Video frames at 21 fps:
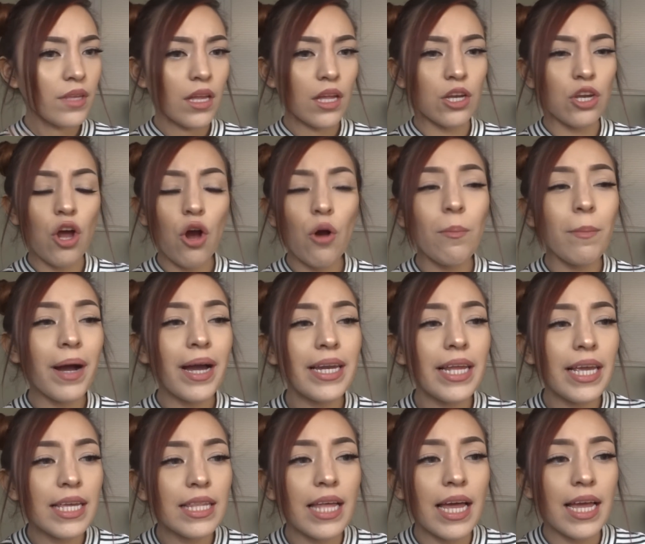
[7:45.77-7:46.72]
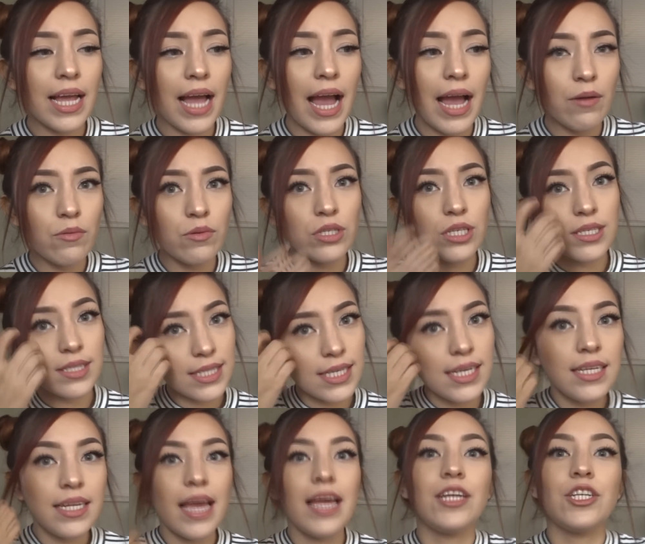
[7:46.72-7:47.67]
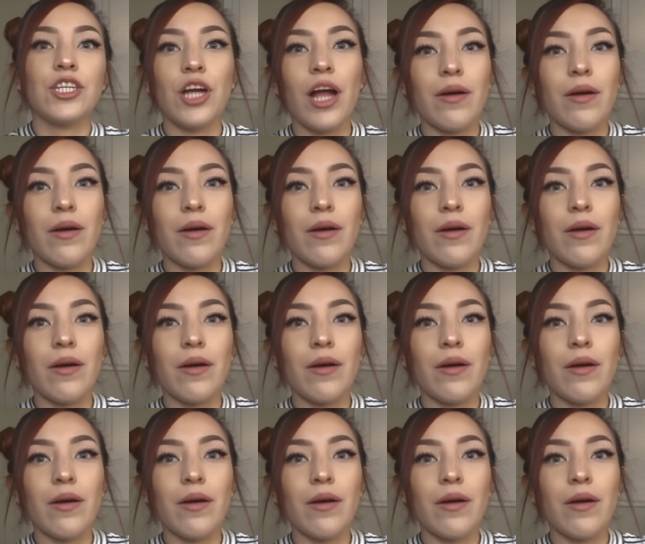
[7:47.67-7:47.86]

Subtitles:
No money. Like, I was a teenager.